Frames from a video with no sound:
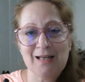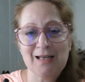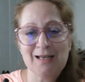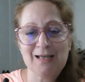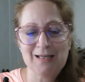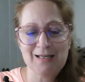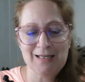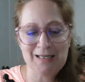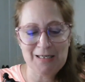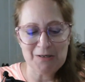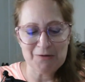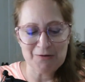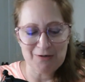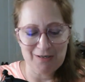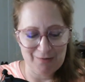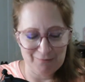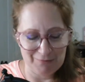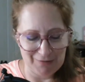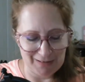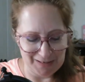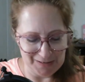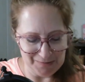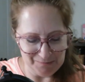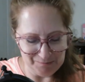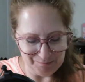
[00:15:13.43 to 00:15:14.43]
They can hear it,
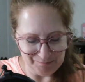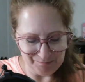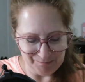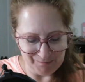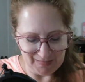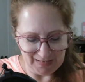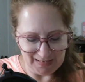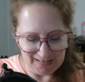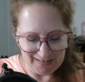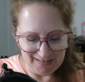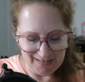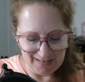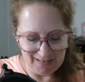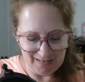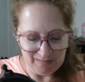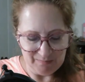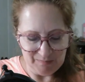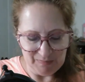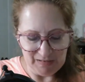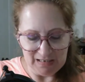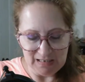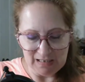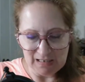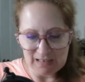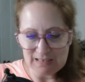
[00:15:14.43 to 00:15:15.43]
right?
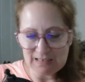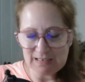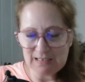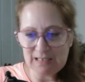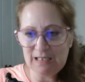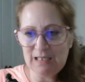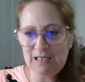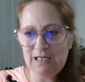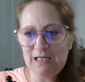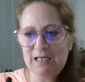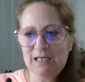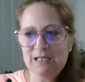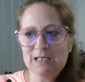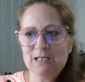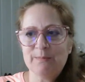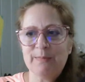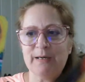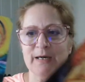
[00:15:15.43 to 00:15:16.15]
Because it is